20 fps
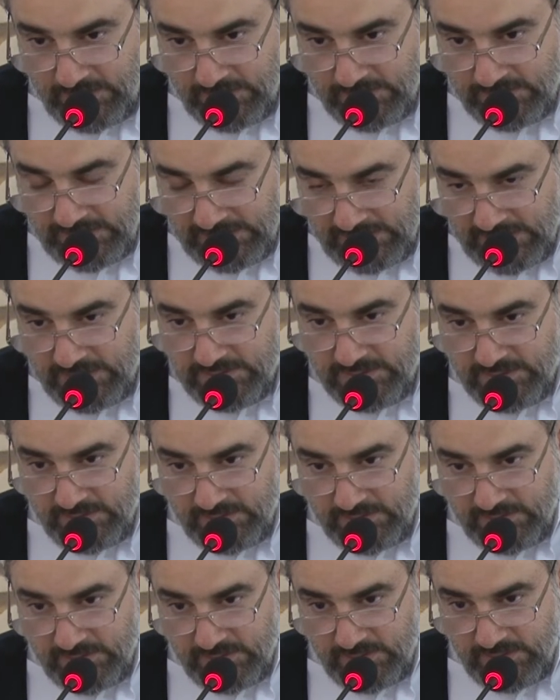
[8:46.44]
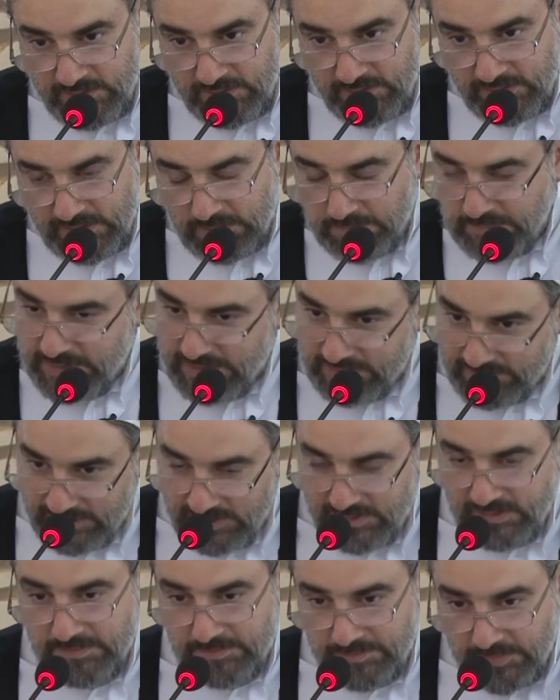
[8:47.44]
together, be it
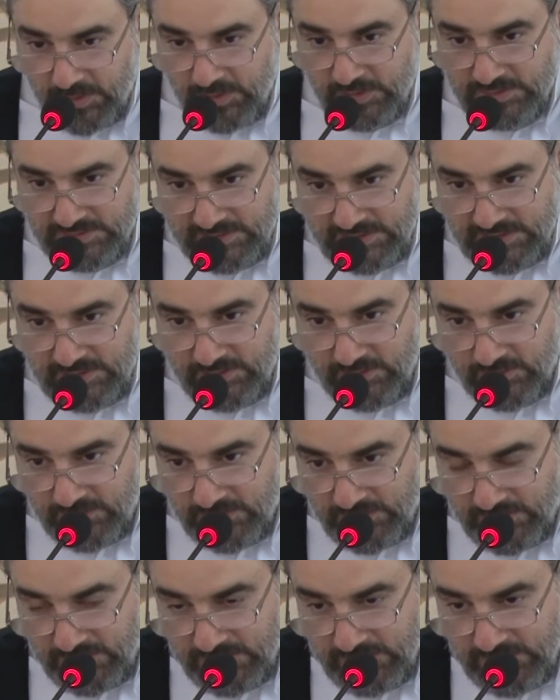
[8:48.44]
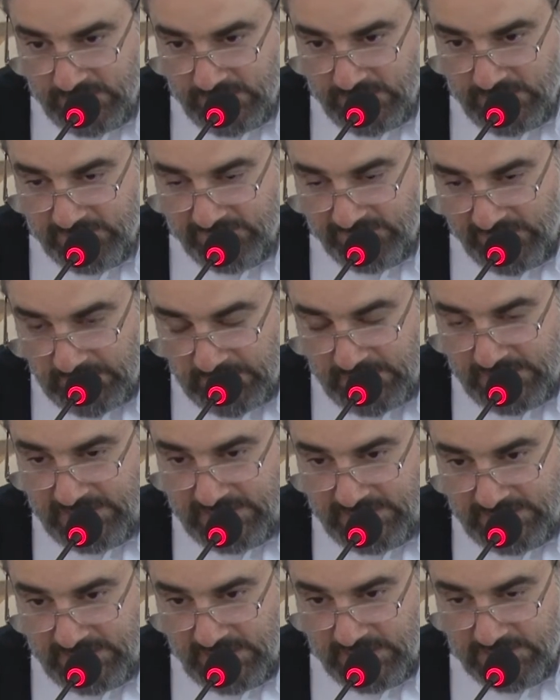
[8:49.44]
in a party or a
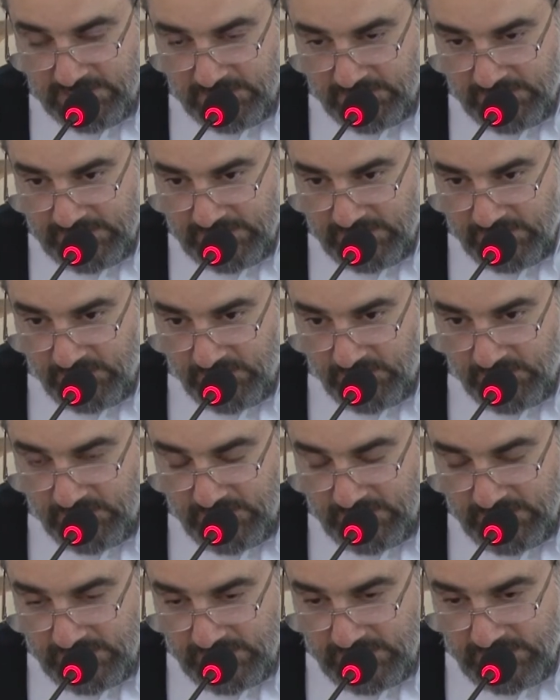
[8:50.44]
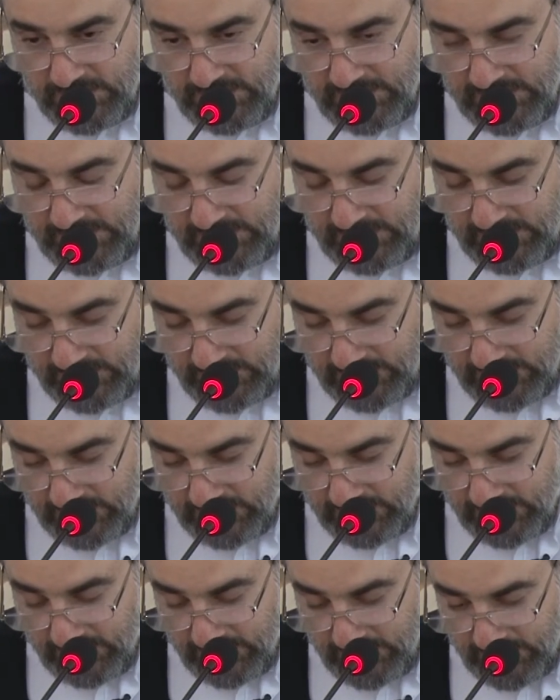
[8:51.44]
family gathering or a
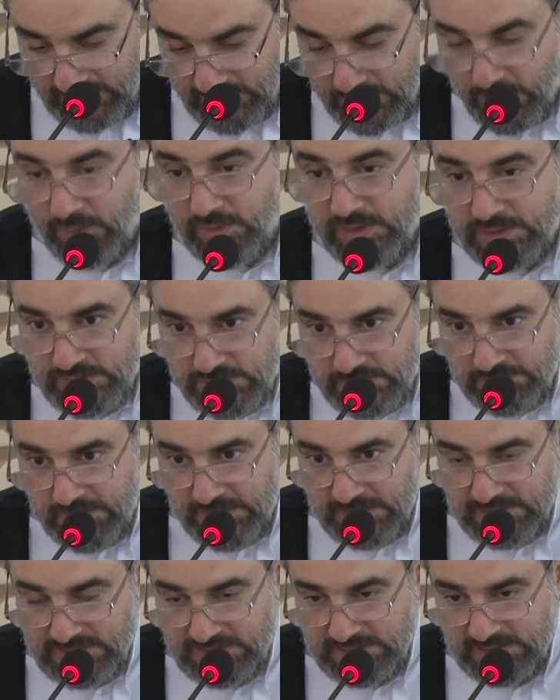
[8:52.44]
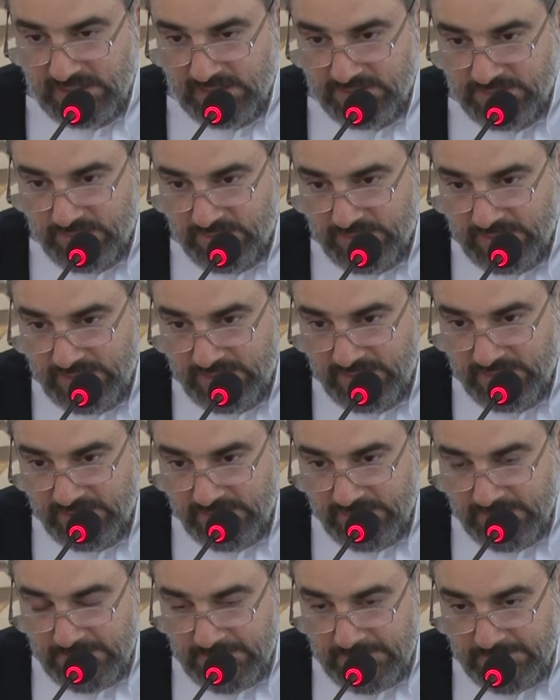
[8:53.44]
knowledge-based gathering,
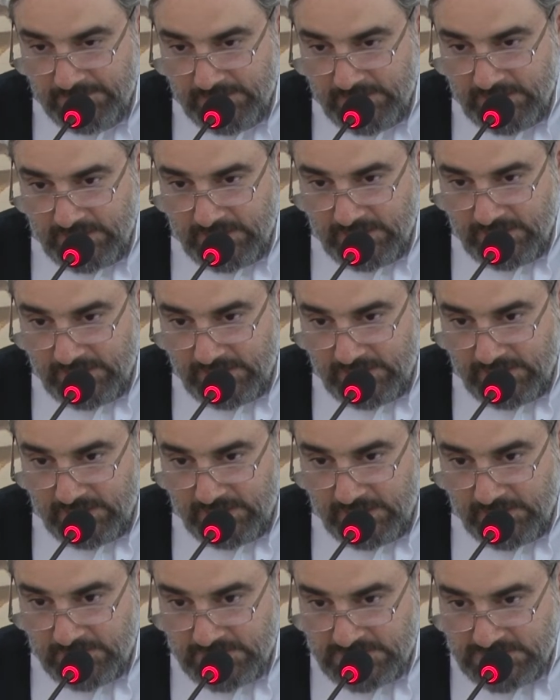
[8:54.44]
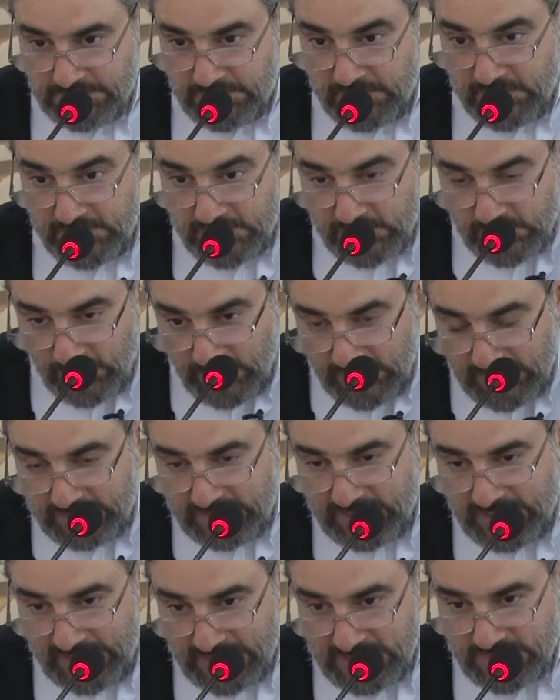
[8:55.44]

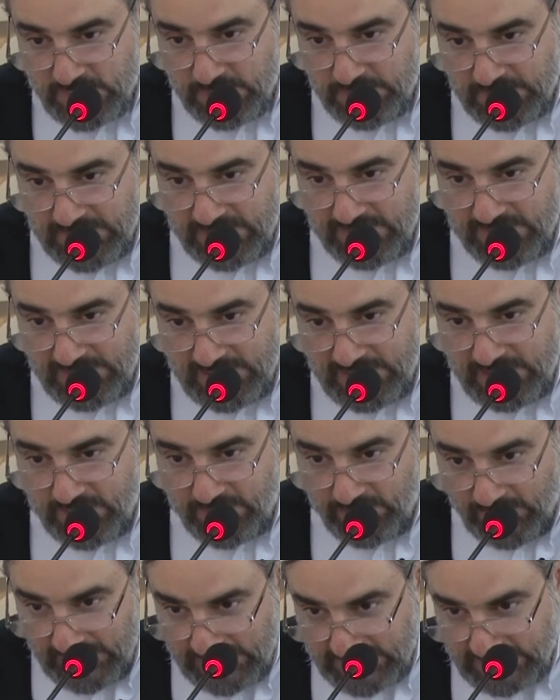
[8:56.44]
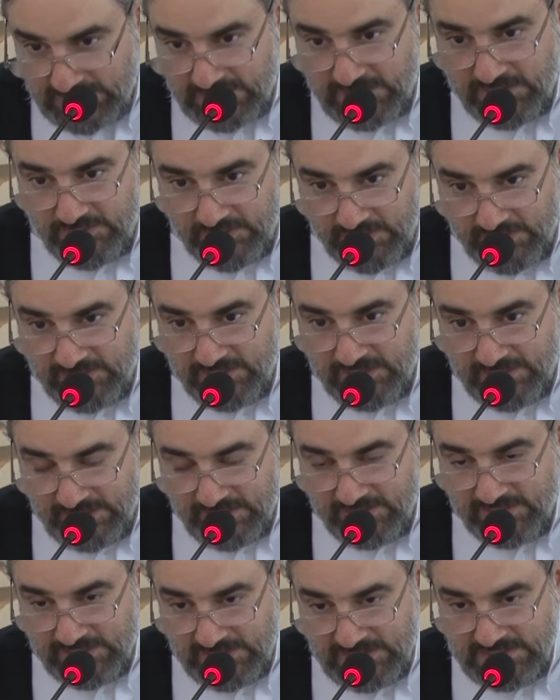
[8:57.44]
spirituality has to be the criterion
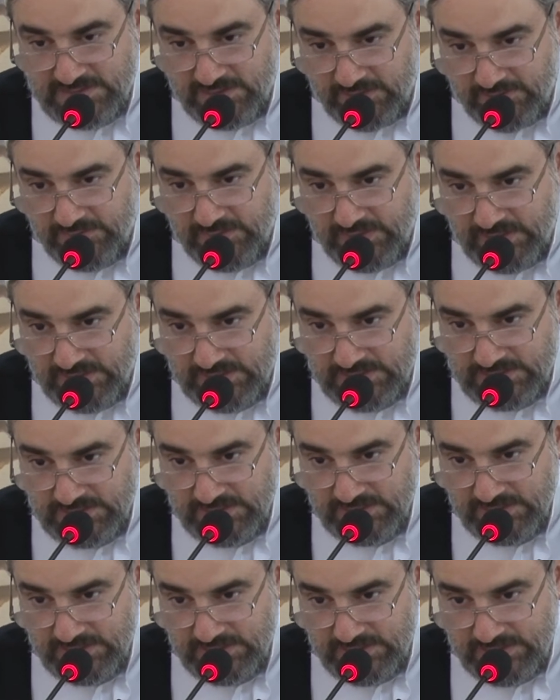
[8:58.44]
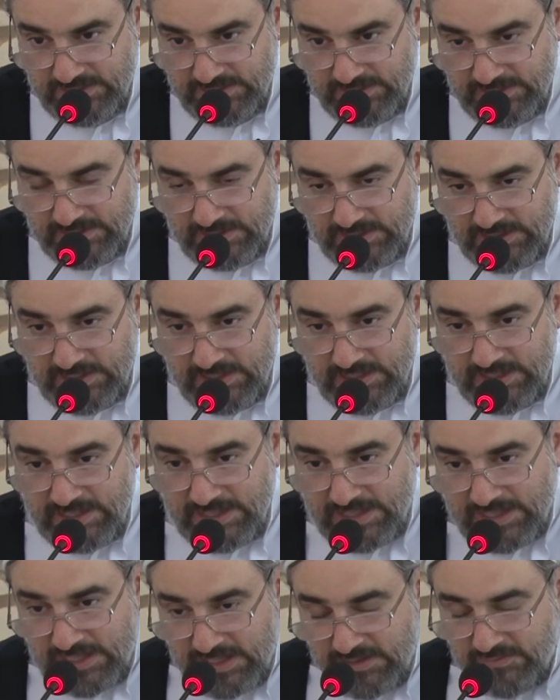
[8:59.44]
in these affairs.
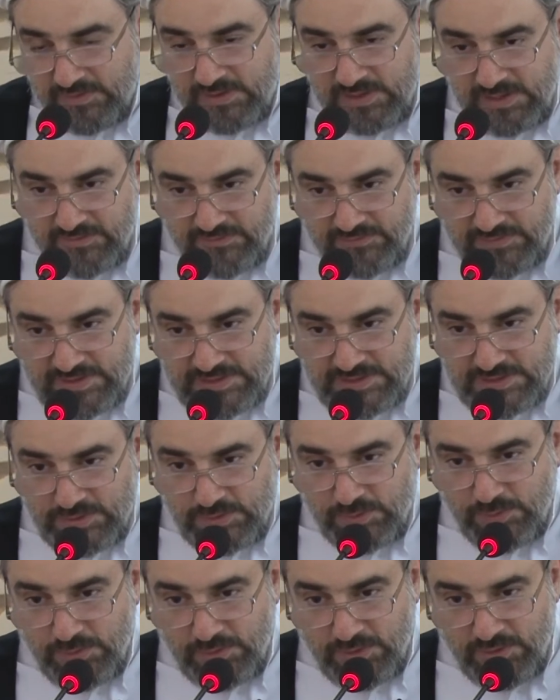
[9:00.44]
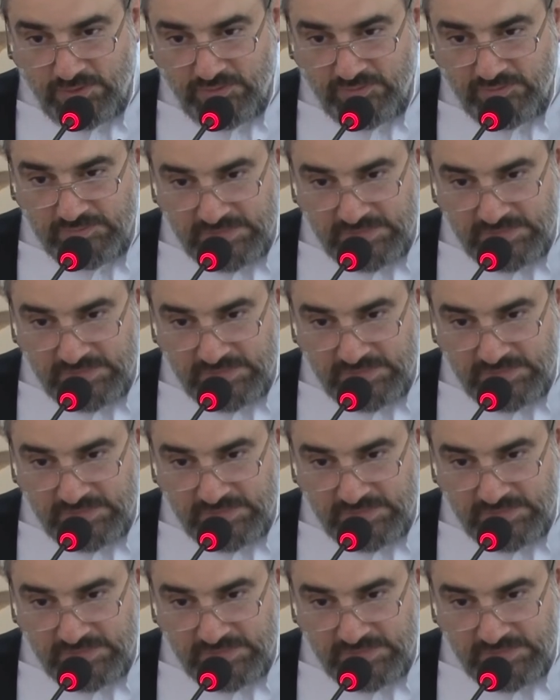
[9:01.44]
Even if there's talk of